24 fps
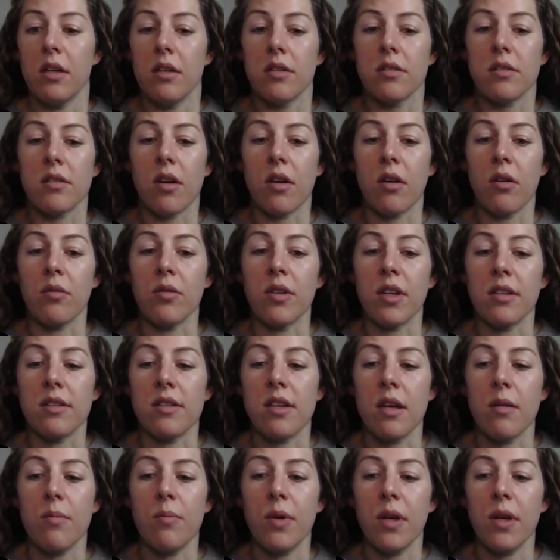So the
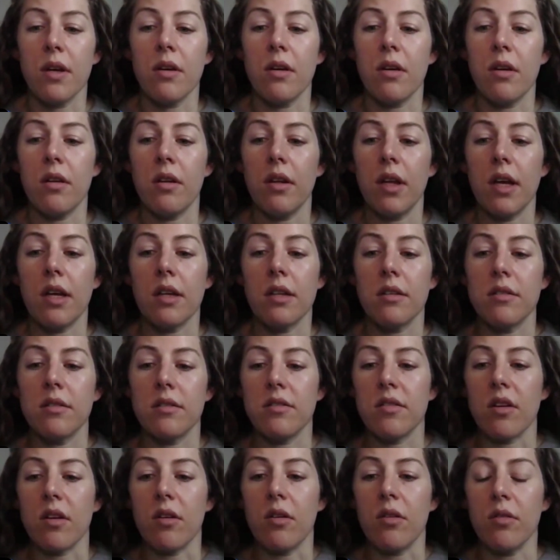typical
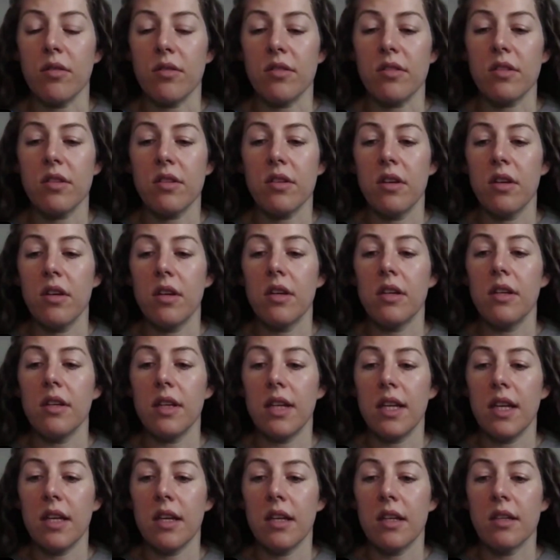adult
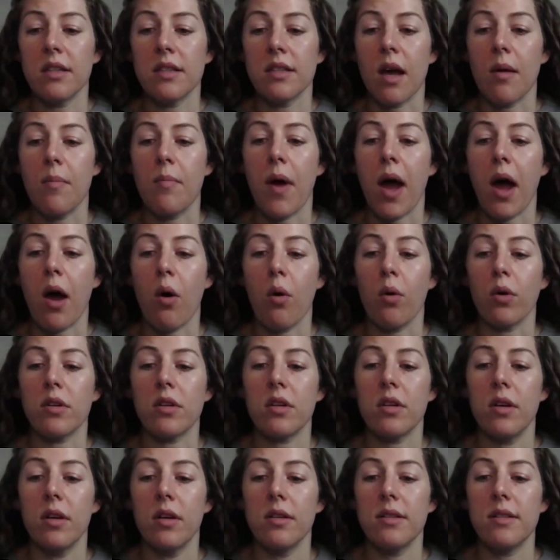needs about
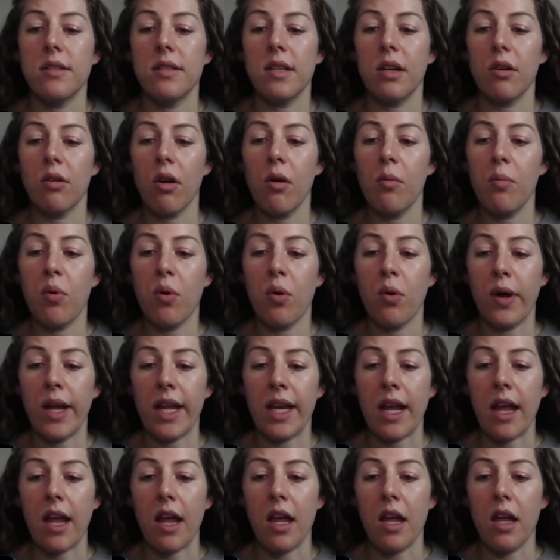
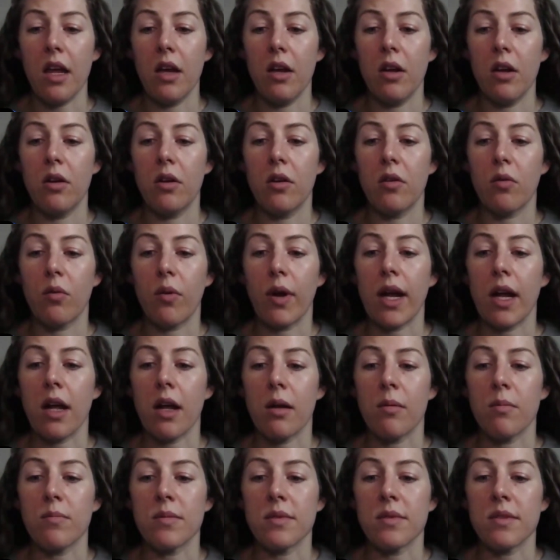0.8
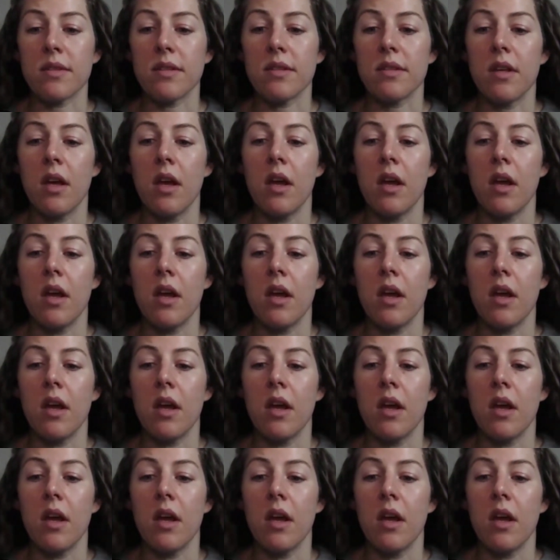grams